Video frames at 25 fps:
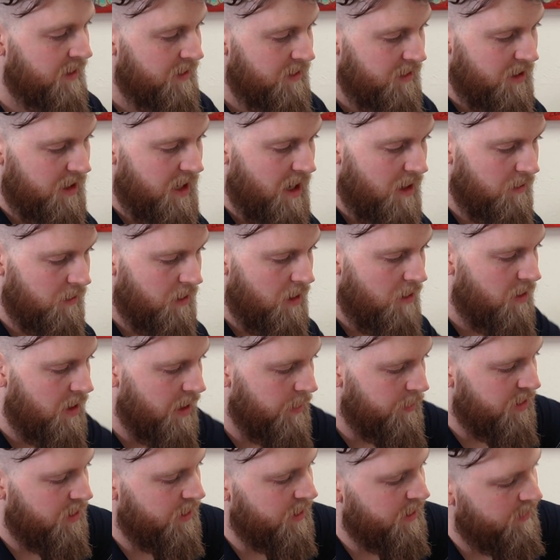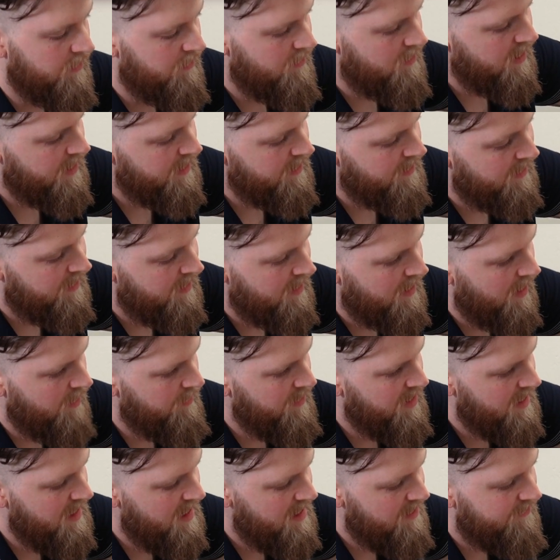Look how low I put it, right? I
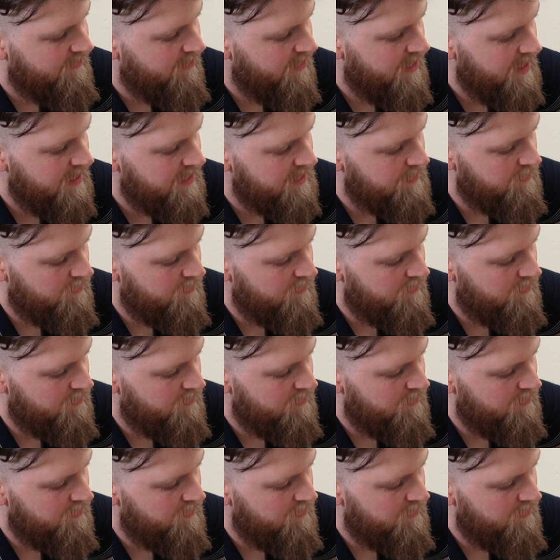mean, halfway is